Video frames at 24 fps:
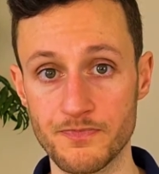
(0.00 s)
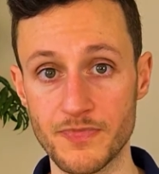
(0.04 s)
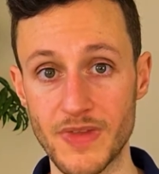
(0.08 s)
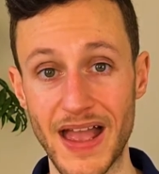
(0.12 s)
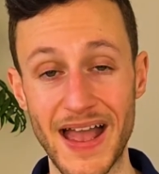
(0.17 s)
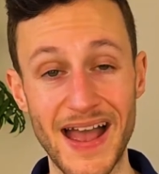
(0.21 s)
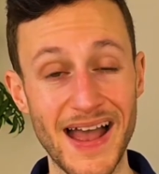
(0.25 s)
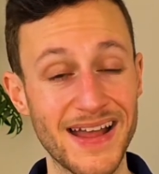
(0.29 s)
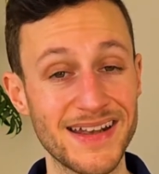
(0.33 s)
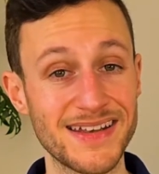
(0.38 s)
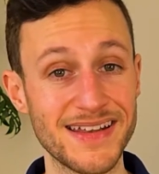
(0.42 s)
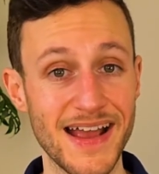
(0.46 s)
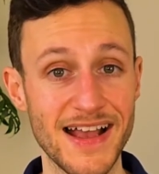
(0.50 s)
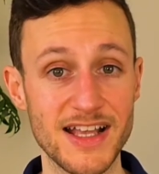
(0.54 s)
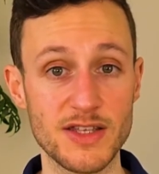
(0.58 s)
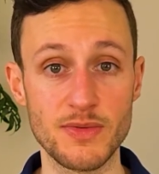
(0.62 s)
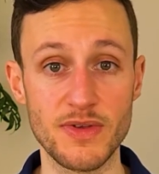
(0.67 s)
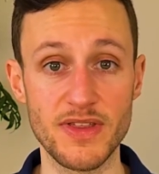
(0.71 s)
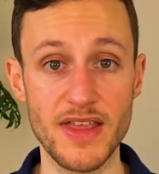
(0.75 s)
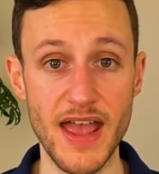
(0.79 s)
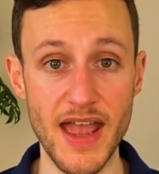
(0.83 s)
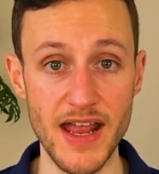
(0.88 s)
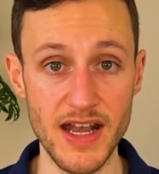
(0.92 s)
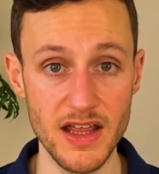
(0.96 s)
And as
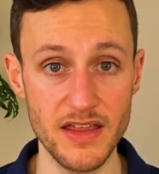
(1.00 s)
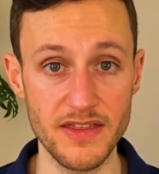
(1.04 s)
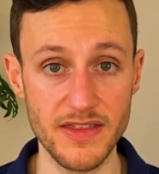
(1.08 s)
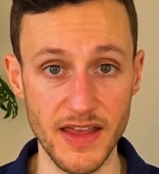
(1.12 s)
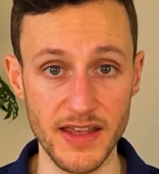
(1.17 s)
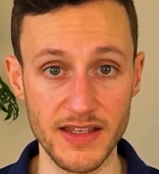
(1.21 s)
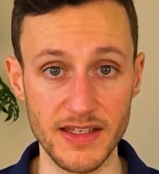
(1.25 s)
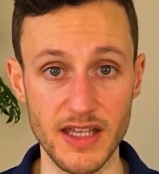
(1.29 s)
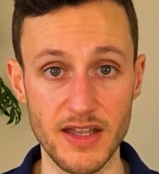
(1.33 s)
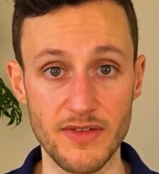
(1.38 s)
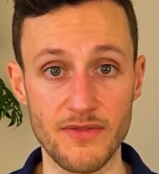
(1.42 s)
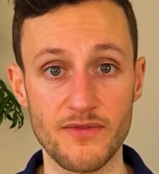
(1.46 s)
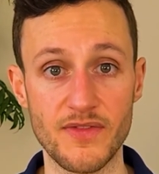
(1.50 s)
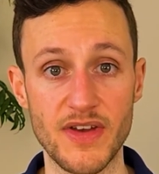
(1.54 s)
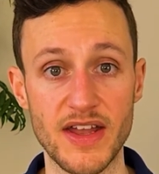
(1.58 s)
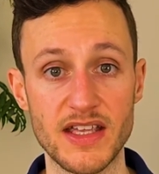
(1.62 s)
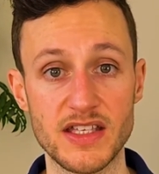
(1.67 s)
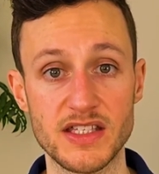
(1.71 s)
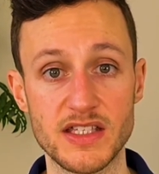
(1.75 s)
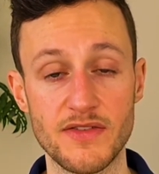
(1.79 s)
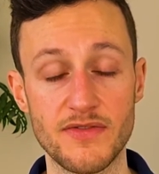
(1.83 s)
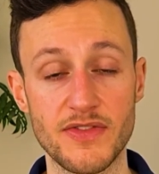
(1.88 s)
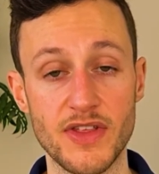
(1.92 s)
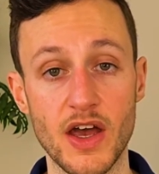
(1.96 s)
with anything
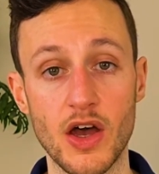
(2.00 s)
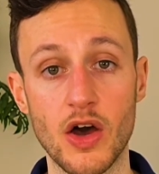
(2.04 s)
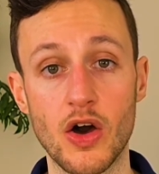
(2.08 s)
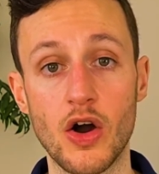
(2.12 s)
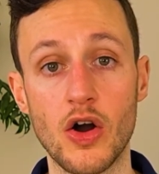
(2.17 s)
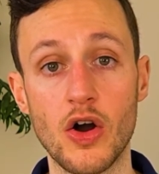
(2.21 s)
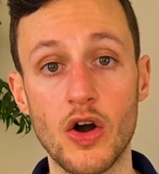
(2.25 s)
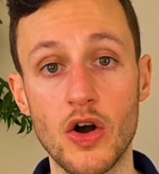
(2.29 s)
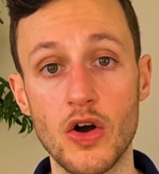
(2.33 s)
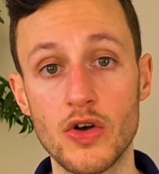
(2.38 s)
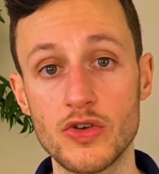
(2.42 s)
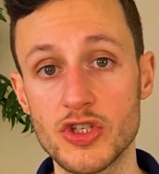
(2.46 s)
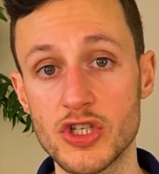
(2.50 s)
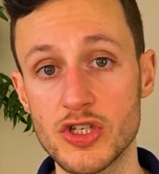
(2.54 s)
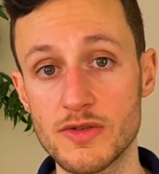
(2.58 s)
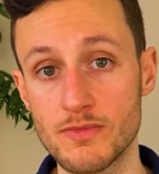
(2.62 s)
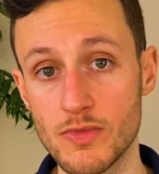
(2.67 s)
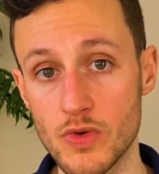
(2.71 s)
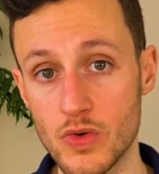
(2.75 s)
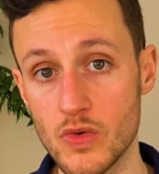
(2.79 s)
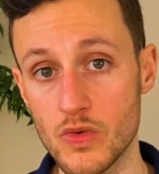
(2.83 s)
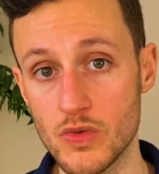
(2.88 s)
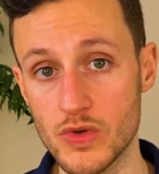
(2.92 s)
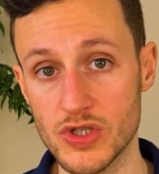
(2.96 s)
invasive, there are
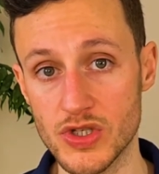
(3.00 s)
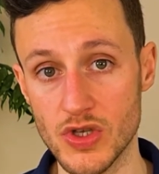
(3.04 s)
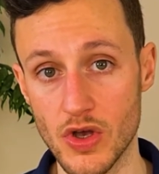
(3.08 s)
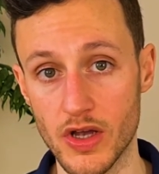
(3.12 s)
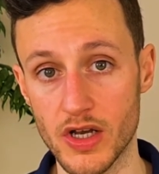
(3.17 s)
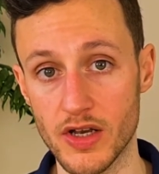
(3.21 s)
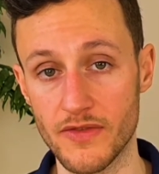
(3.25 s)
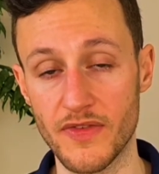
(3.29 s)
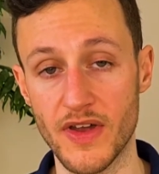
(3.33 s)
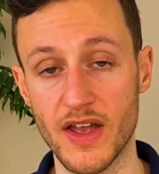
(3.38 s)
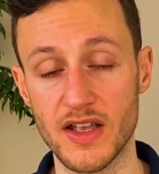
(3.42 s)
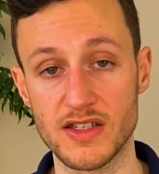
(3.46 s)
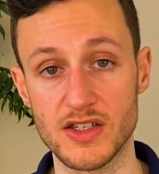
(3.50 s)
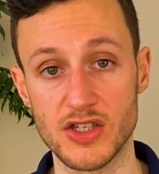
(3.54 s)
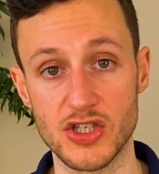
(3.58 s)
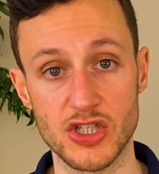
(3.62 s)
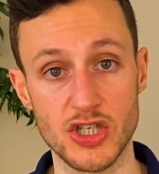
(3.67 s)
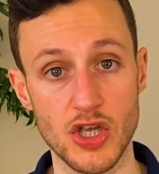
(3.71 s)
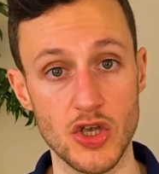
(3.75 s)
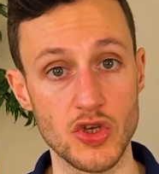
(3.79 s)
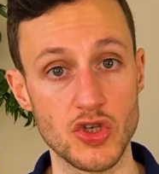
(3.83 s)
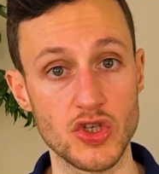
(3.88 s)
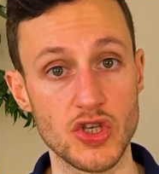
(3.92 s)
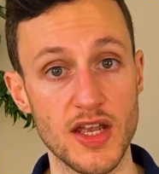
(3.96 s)
small side effects
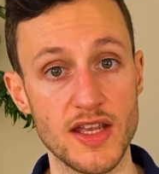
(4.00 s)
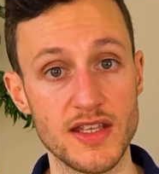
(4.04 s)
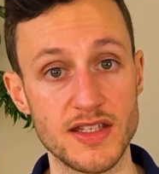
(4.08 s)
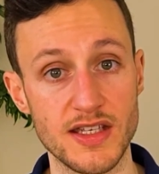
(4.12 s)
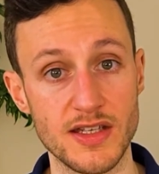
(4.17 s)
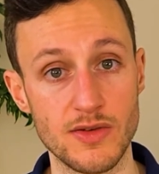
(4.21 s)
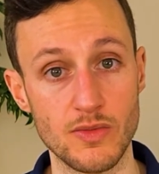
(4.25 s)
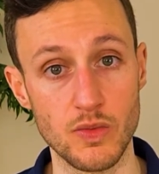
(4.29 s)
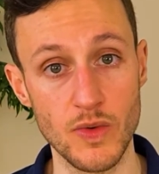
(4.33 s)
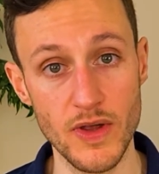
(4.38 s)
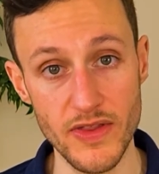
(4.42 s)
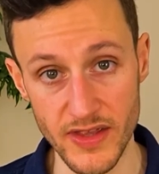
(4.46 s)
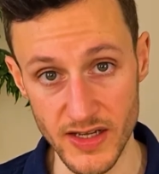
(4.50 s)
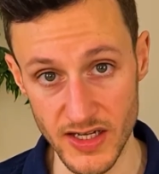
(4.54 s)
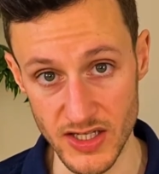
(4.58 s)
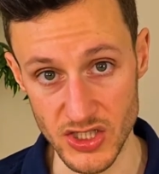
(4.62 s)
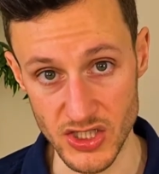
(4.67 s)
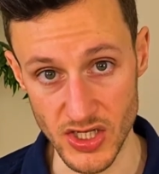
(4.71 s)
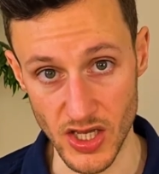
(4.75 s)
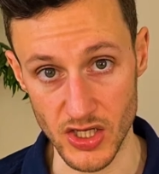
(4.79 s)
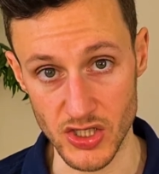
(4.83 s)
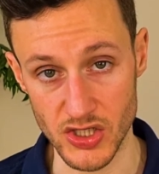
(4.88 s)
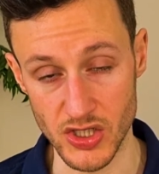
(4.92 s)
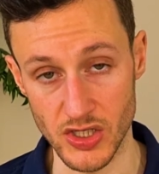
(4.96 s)
associated with an
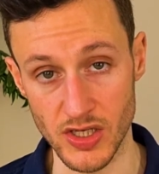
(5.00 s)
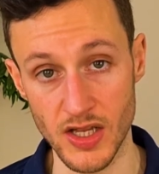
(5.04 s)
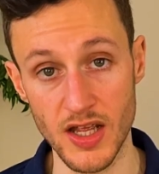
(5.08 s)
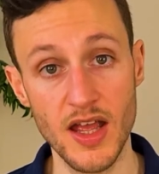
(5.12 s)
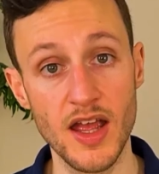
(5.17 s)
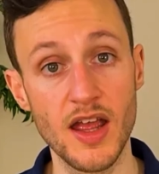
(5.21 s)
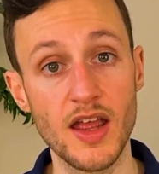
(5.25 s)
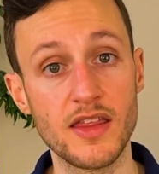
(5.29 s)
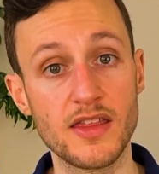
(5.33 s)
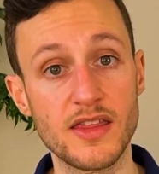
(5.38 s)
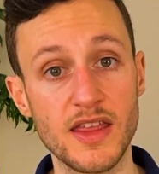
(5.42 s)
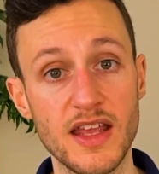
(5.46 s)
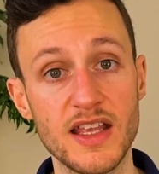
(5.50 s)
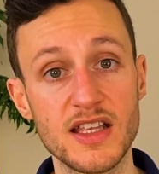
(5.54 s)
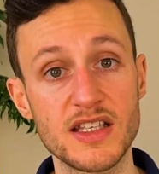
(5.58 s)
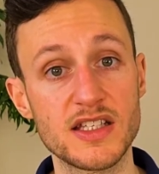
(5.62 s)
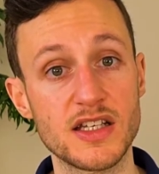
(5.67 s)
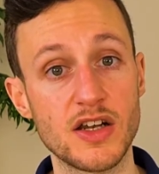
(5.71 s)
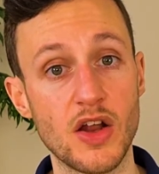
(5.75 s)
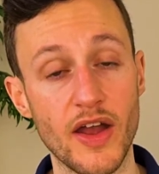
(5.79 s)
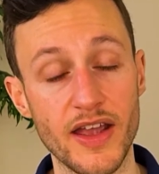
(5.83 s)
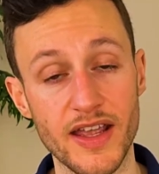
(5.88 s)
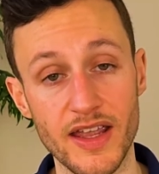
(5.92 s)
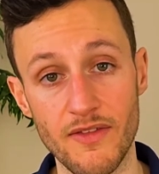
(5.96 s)
injection, things
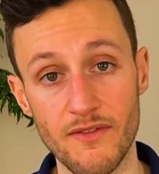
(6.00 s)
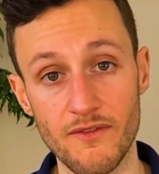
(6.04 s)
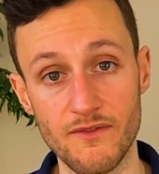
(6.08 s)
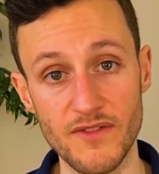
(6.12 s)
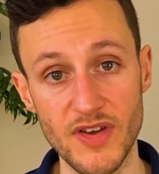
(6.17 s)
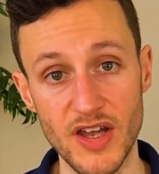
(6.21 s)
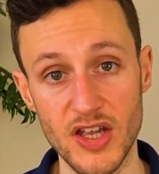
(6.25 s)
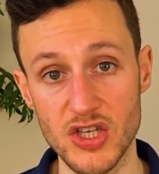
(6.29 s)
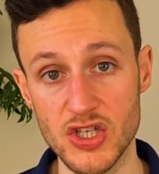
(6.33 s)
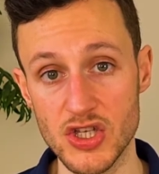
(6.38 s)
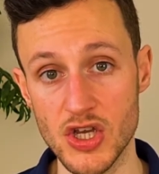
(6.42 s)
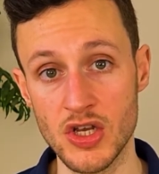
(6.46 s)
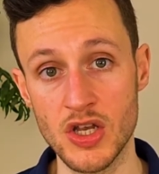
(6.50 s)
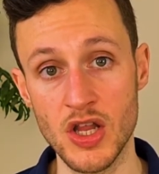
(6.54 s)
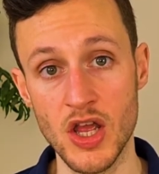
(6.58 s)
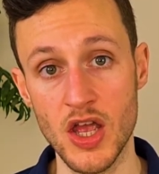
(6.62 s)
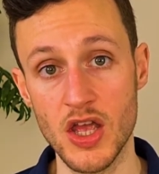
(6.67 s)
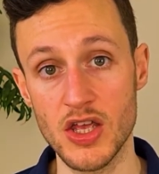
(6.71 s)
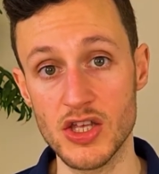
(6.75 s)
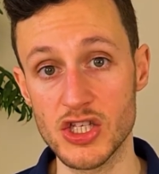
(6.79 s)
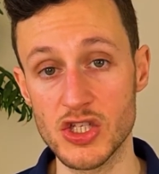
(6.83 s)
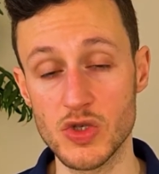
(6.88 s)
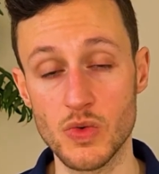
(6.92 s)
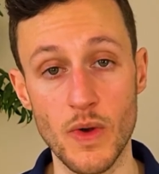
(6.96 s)
like infection,
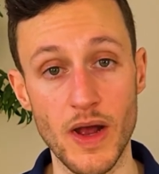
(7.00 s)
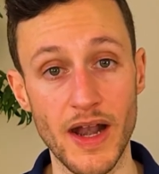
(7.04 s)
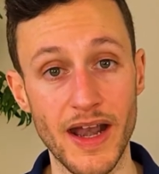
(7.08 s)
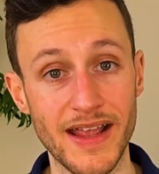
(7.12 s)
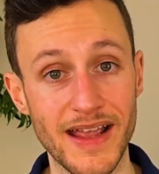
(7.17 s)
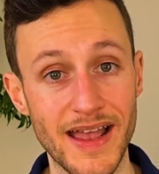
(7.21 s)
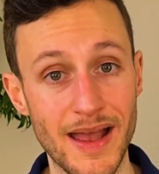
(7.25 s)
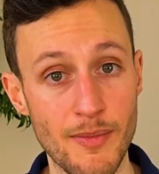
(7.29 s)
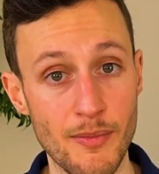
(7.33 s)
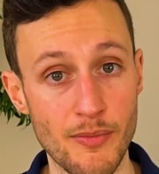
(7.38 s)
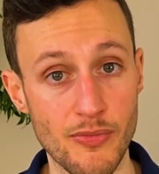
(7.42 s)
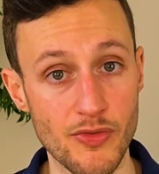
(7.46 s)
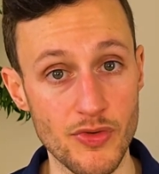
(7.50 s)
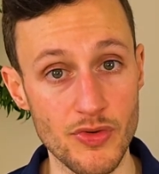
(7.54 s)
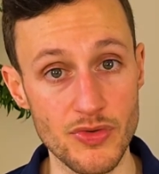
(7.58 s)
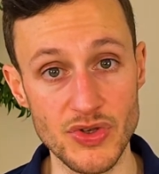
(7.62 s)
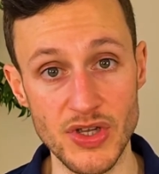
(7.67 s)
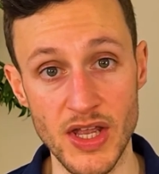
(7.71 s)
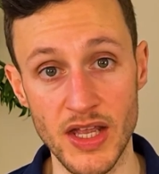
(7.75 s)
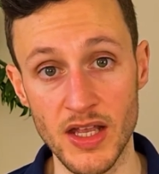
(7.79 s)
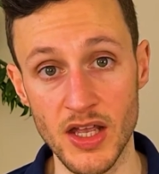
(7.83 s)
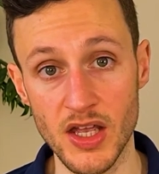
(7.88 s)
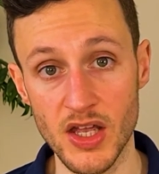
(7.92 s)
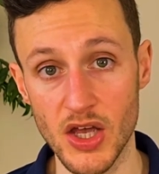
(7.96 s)
swelling, and
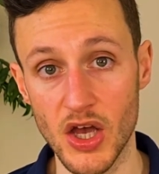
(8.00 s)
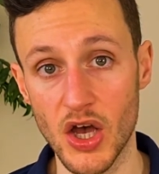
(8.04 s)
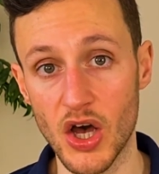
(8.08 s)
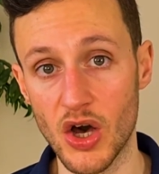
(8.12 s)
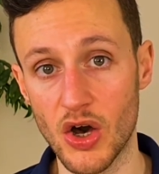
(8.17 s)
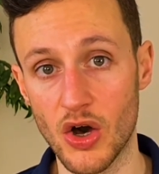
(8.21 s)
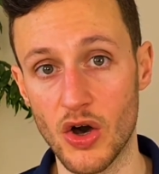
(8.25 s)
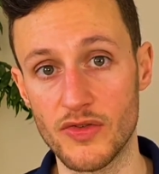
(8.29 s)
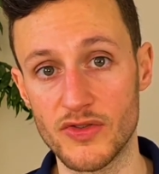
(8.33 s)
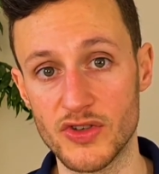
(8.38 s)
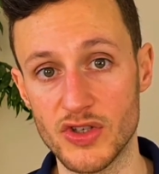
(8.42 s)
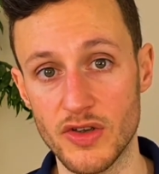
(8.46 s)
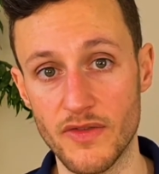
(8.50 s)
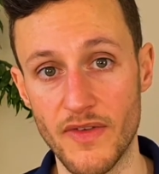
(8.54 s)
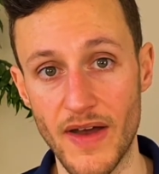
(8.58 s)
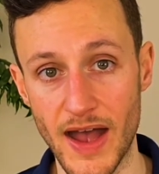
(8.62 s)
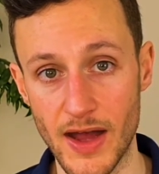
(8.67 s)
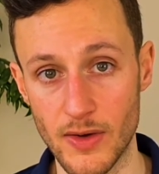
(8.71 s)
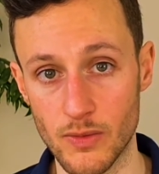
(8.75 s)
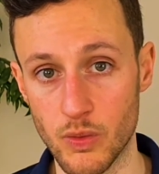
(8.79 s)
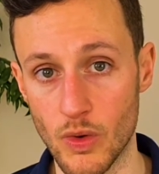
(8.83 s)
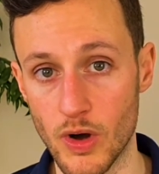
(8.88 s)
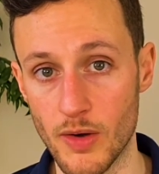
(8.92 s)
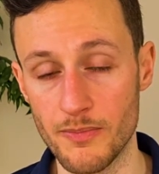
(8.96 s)
bruising after you've
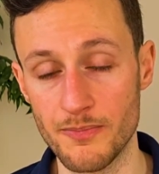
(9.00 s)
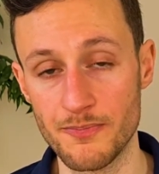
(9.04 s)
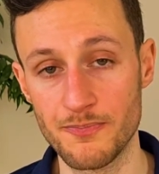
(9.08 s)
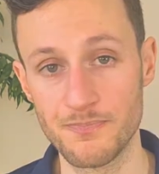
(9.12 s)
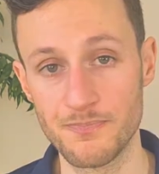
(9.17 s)
had one.